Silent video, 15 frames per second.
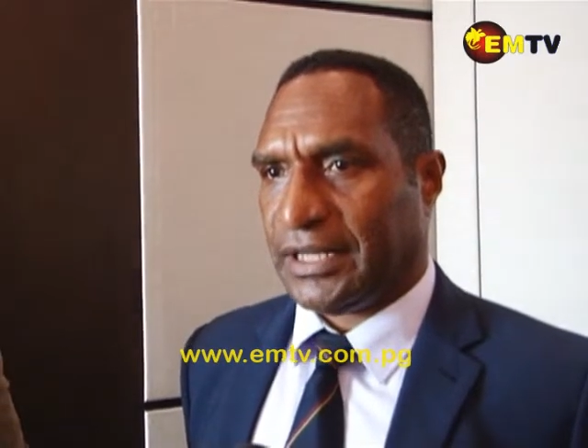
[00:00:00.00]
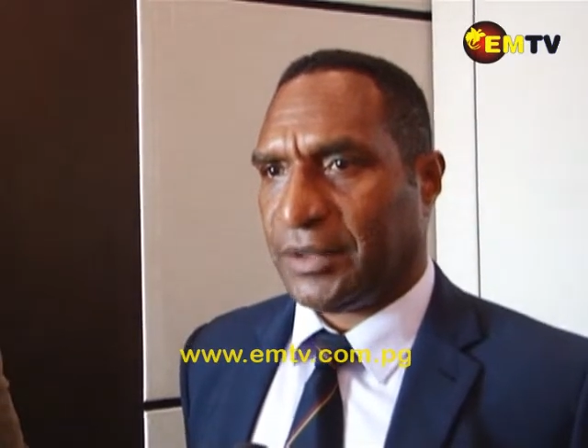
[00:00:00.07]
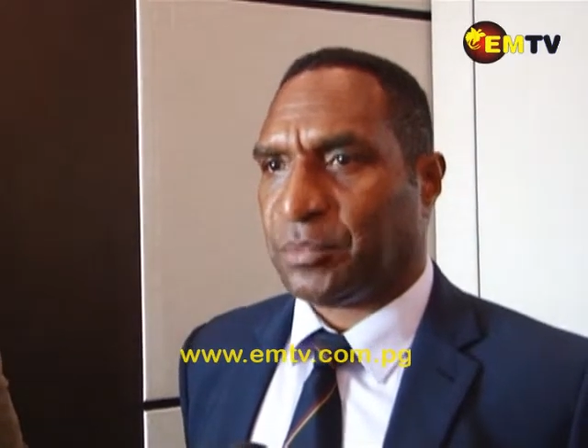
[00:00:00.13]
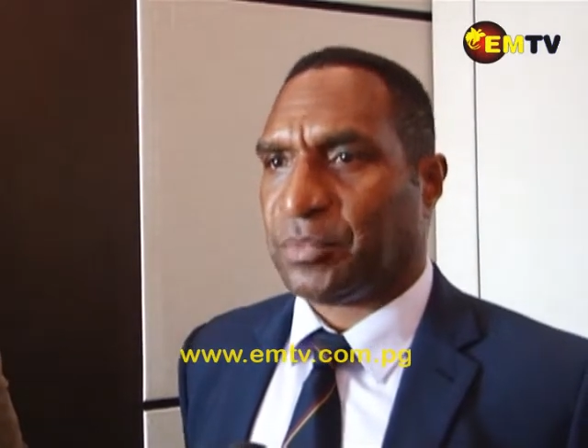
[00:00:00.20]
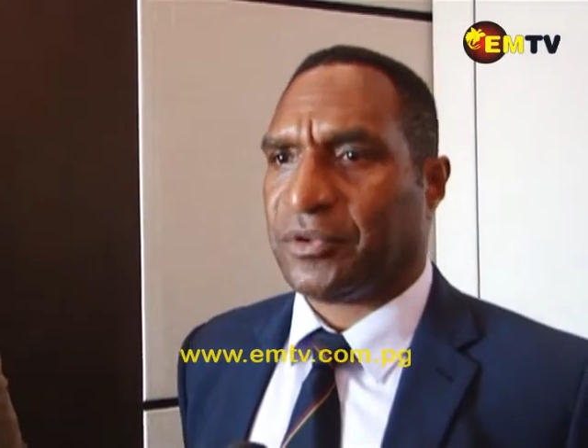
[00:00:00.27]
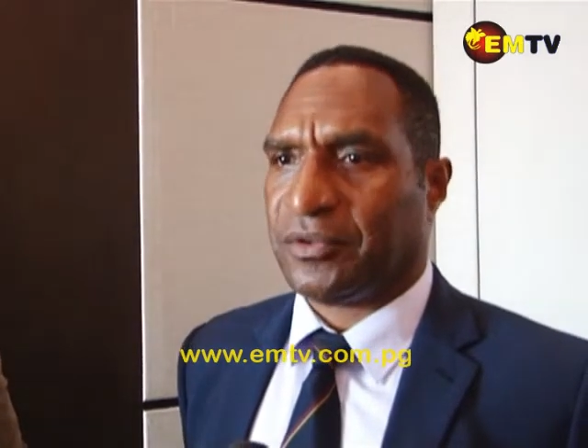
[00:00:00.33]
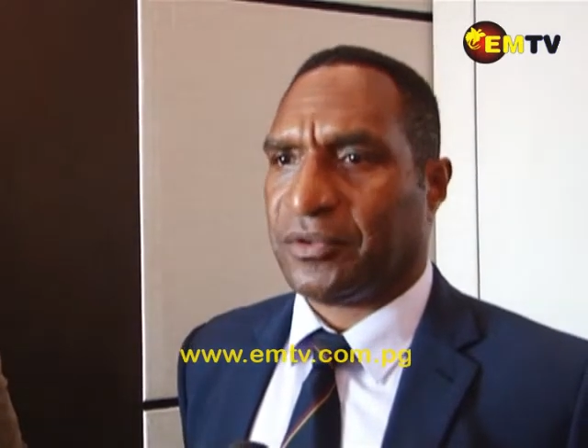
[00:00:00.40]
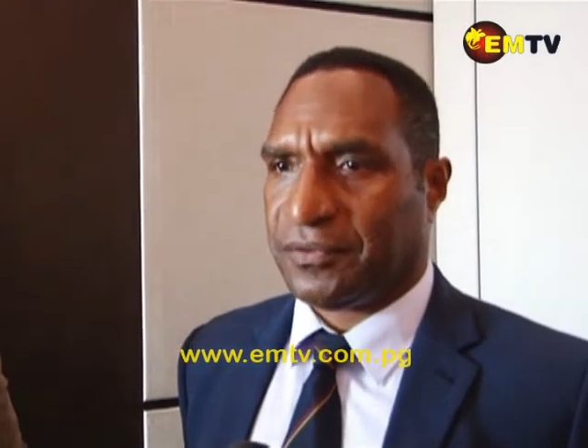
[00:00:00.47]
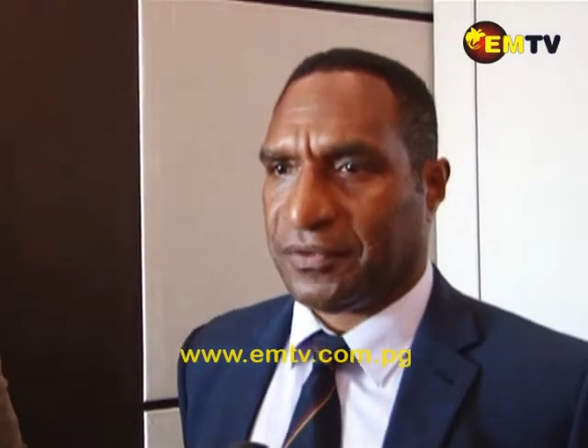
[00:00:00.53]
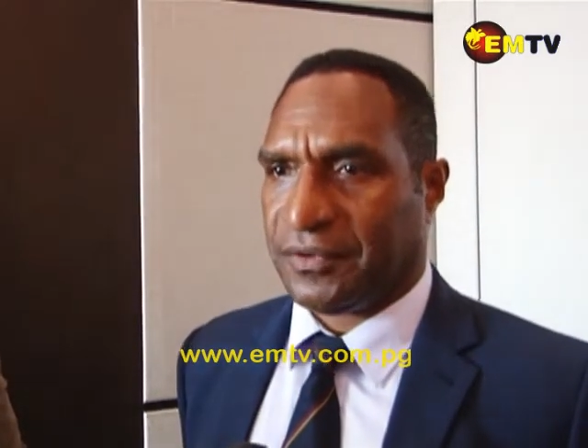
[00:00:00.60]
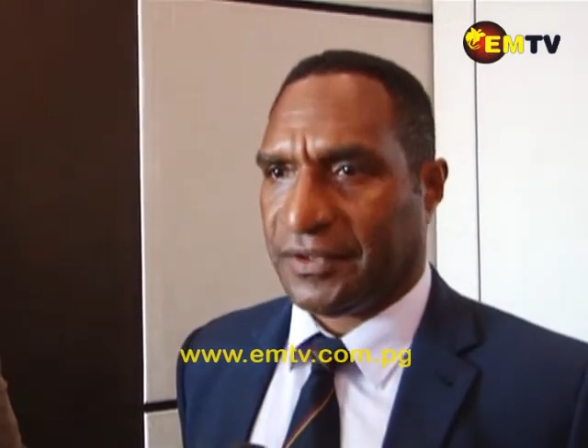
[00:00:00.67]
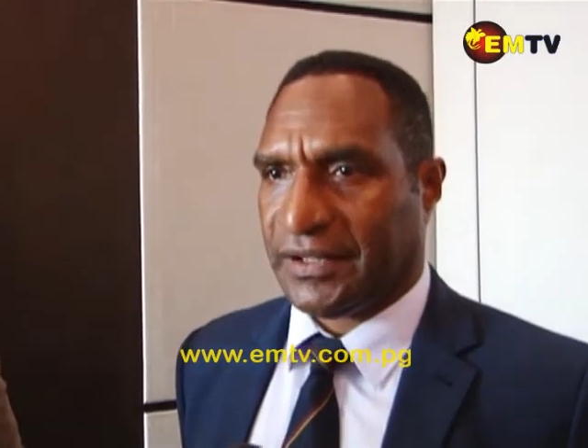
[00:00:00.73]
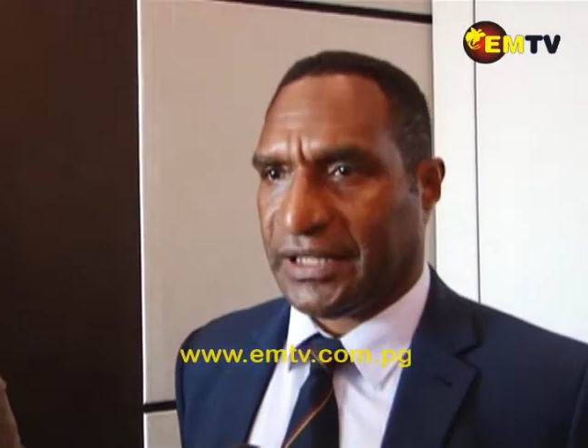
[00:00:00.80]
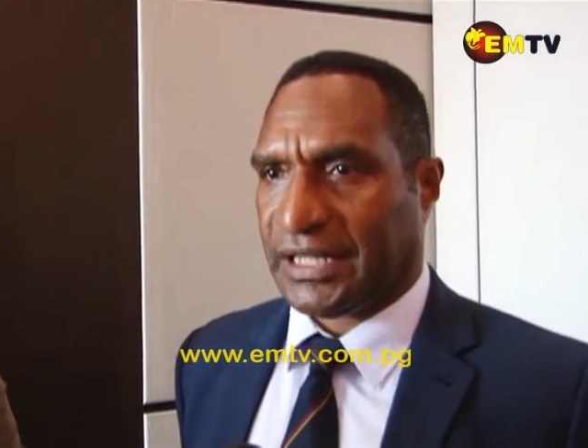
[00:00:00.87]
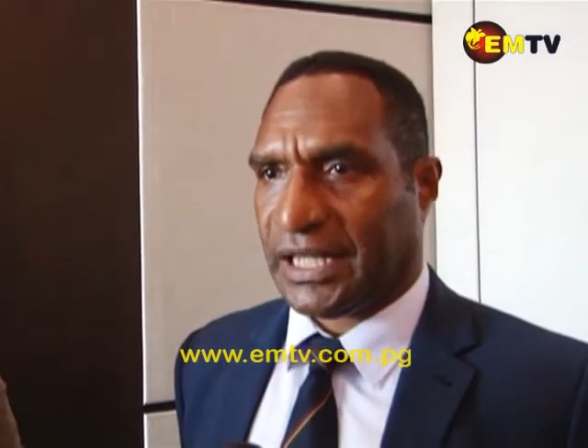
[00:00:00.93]
improve
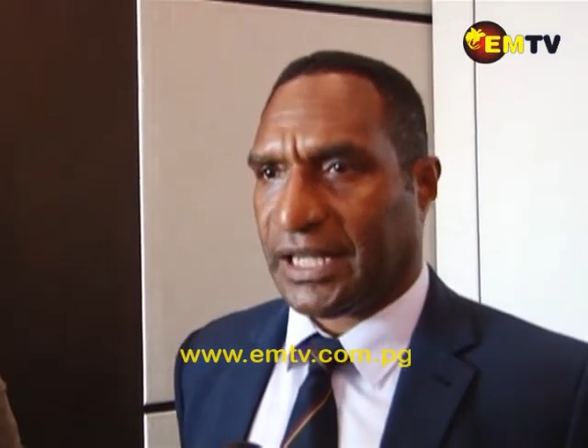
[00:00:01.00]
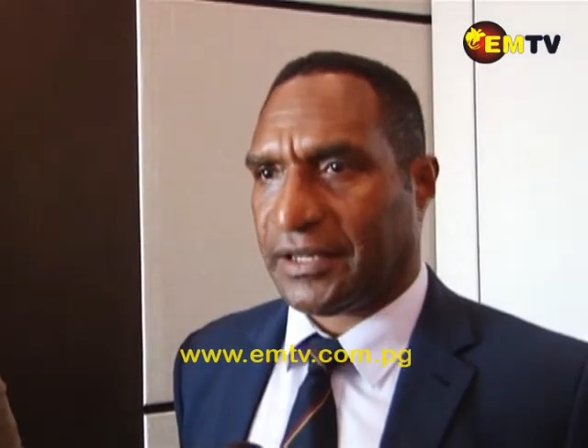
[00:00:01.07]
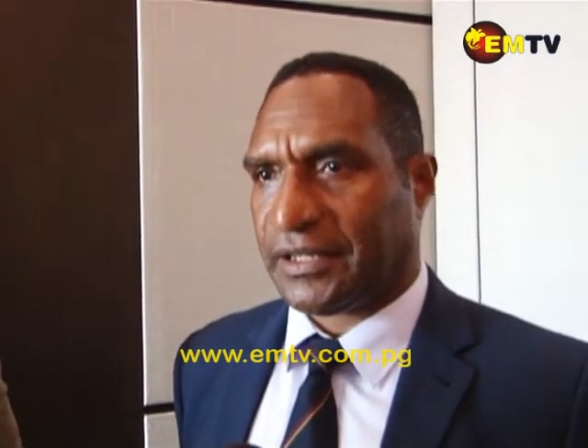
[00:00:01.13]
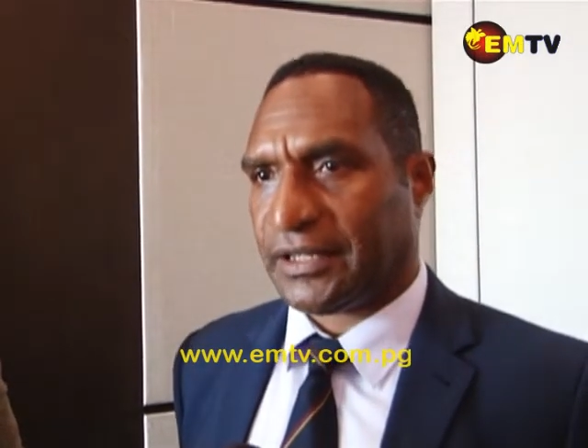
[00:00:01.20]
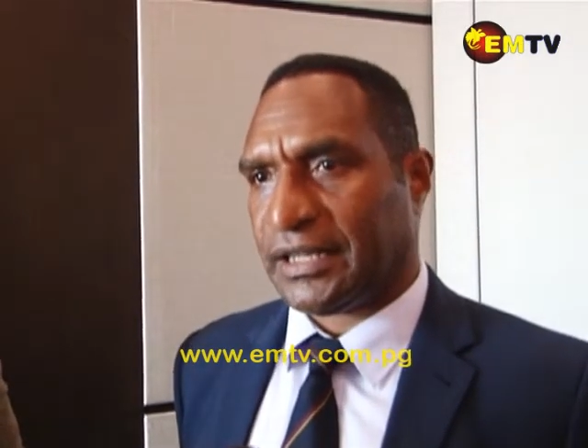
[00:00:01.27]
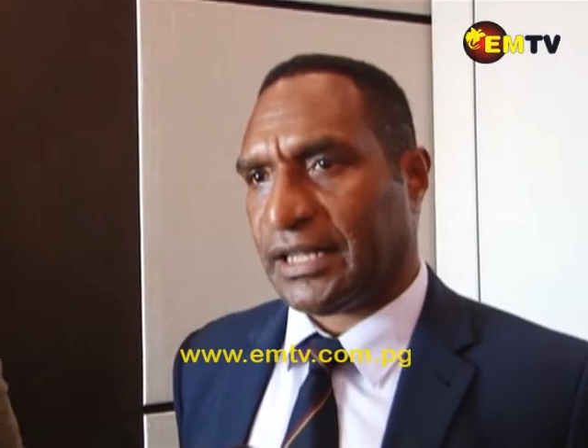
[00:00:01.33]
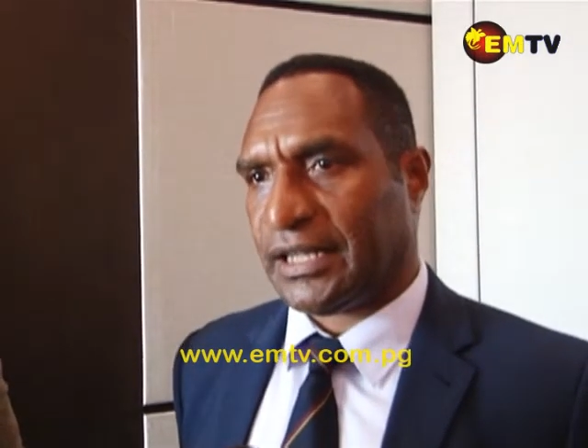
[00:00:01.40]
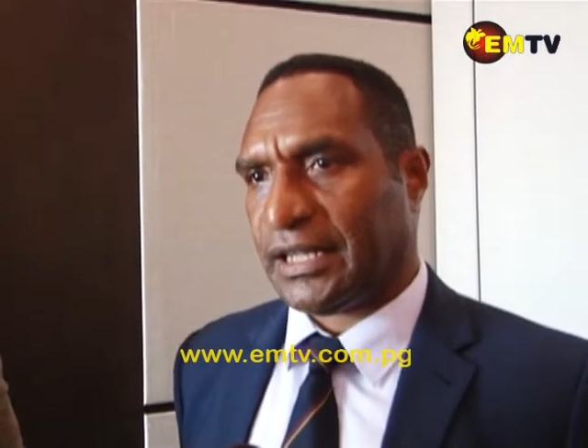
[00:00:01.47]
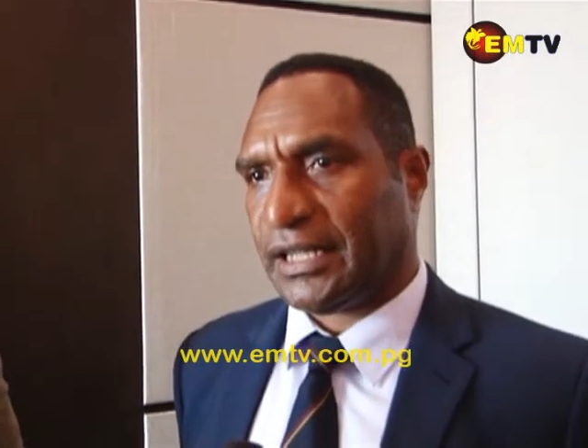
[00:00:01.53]
the current